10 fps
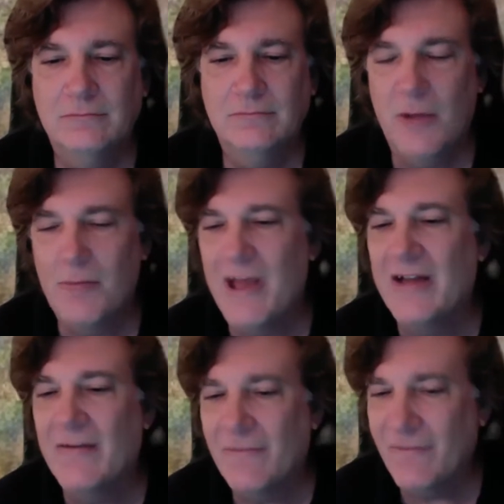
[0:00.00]

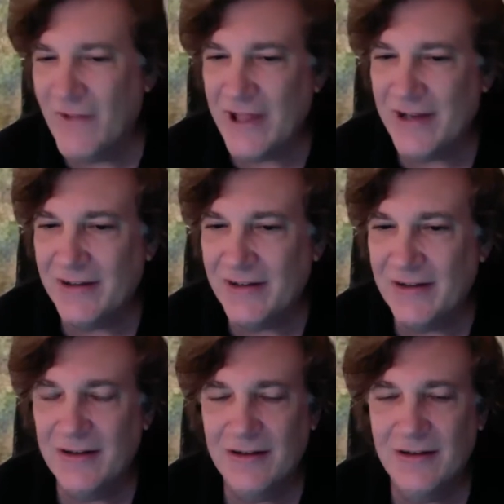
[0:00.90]
make fit
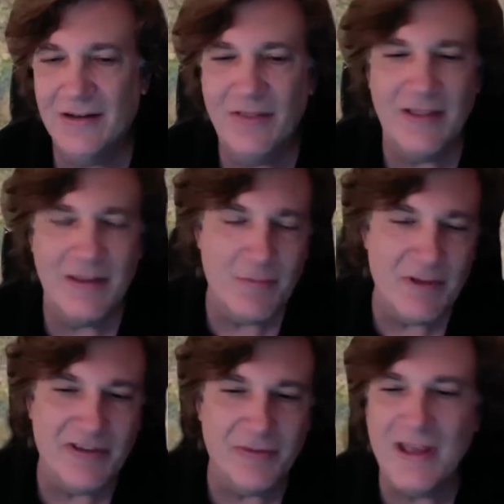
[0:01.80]
the
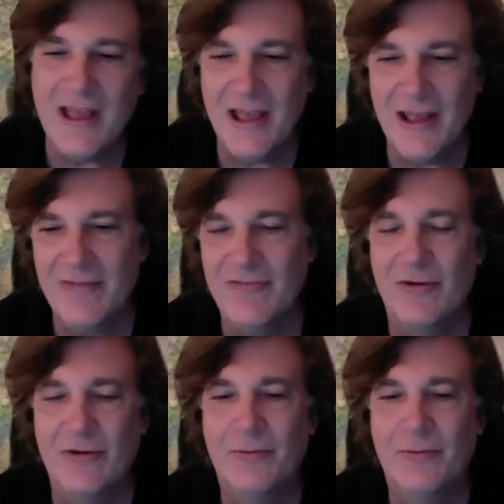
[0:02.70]
misbehavior.